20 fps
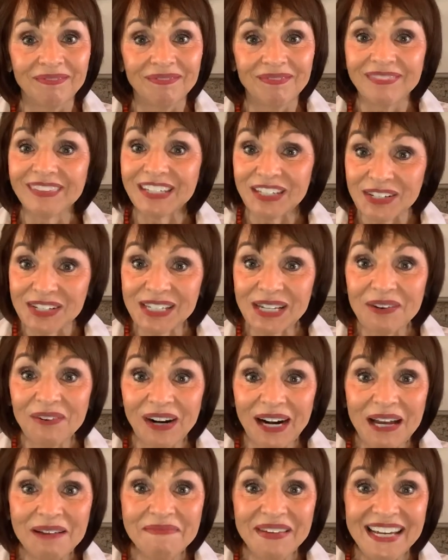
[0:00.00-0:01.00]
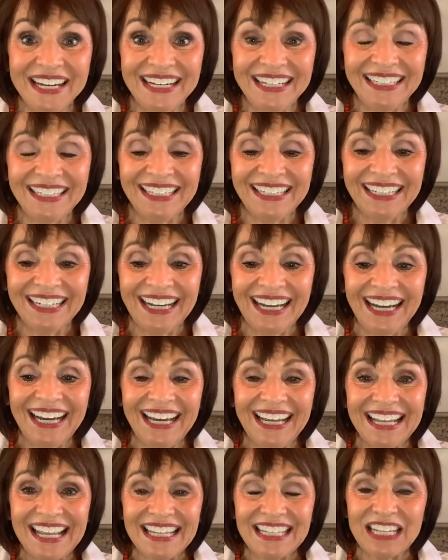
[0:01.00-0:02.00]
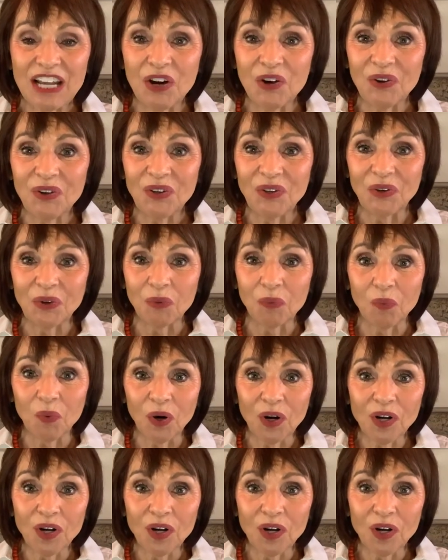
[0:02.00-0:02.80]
Do you see what I mean? So your word